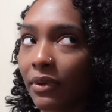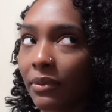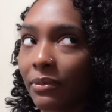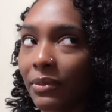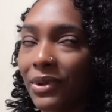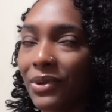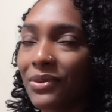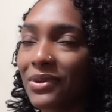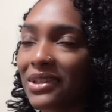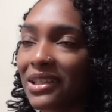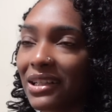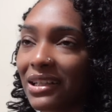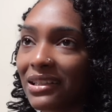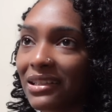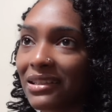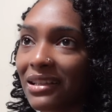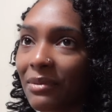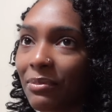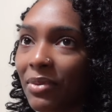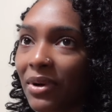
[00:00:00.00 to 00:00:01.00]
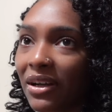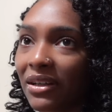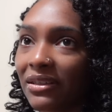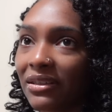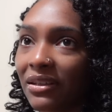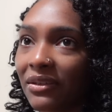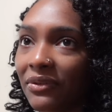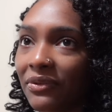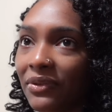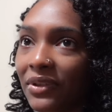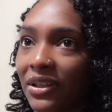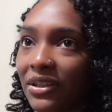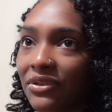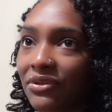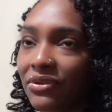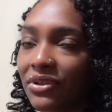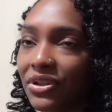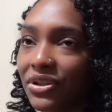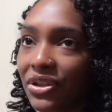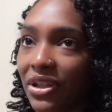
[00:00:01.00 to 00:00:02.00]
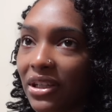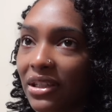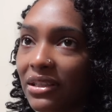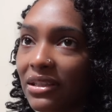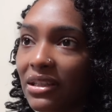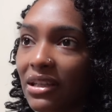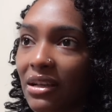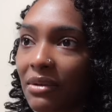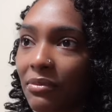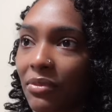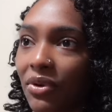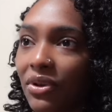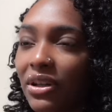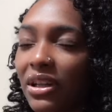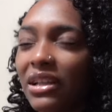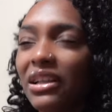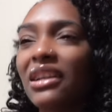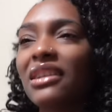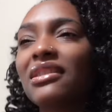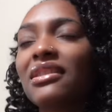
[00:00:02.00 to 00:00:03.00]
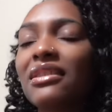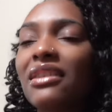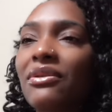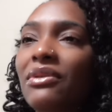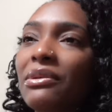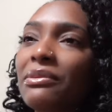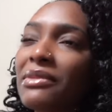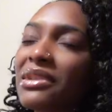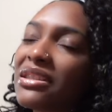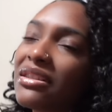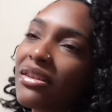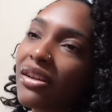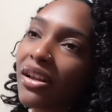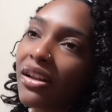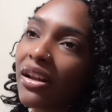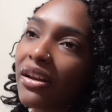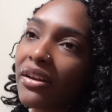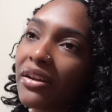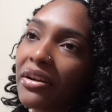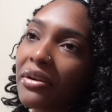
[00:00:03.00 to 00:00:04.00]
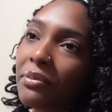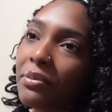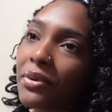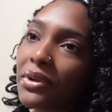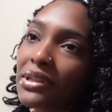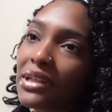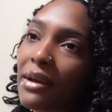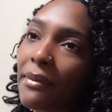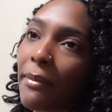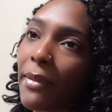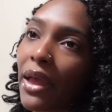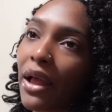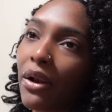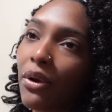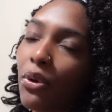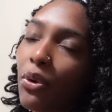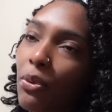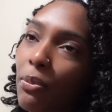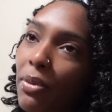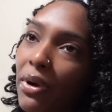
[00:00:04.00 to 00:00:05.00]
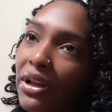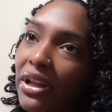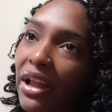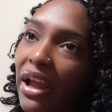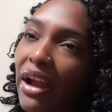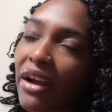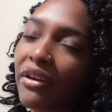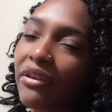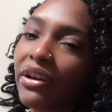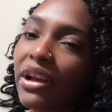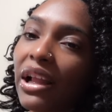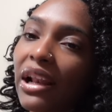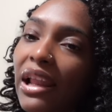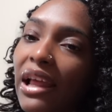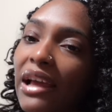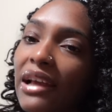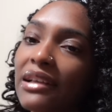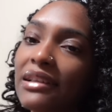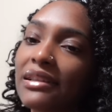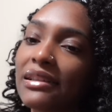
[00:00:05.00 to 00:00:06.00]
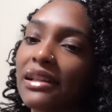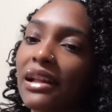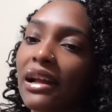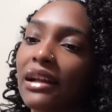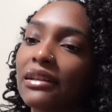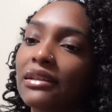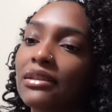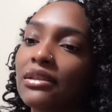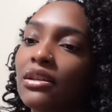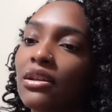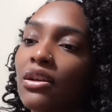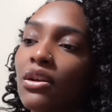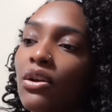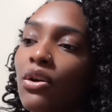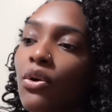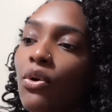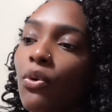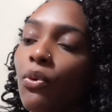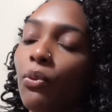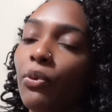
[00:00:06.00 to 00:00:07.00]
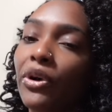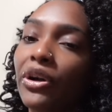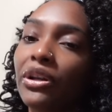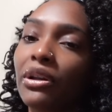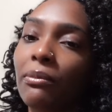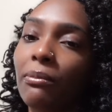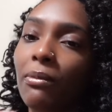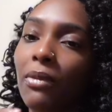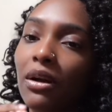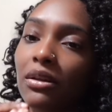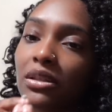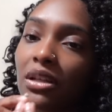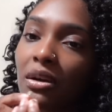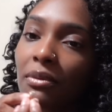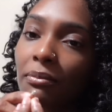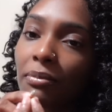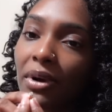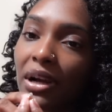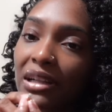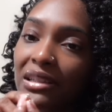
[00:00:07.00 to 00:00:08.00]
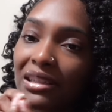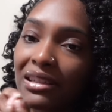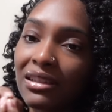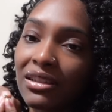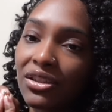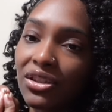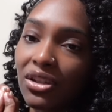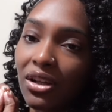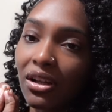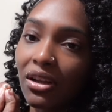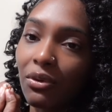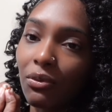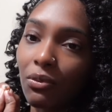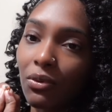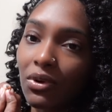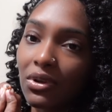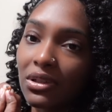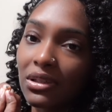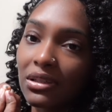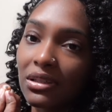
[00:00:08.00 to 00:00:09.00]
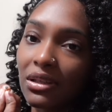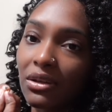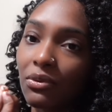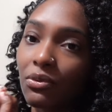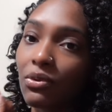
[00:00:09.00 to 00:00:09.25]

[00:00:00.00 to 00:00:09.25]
noticed that is a part of it rejecting. But then yesterday when I was sitting at the airport and I looked on it, I realized that where the bottom part initially was, it